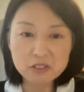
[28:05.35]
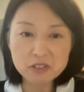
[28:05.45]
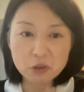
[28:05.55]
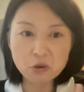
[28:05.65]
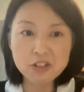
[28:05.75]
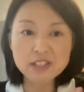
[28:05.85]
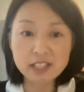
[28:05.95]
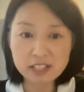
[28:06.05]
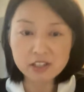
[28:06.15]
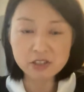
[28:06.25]
scores
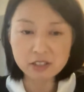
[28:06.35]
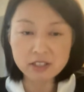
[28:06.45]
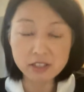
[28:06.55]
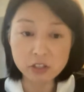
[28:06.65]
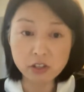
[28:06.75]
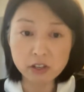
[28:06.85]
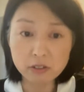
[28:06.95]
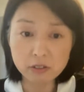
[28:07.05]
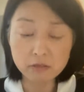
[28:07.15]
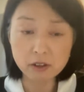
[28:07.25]
into this
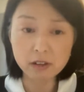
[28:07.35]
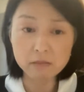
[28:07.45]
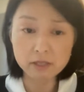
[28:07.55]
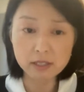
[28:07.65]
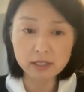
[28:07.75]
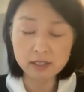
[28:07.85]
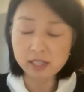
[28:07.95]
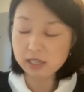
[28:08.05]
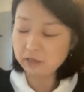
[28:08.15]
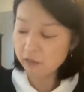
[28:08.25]
concerto um, in
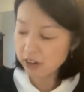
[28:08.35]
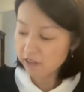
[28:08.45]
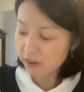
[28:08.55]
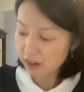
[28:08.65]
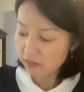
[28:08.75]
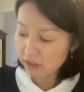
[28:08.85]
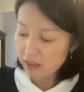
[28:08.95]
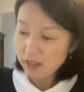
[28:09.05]
1945.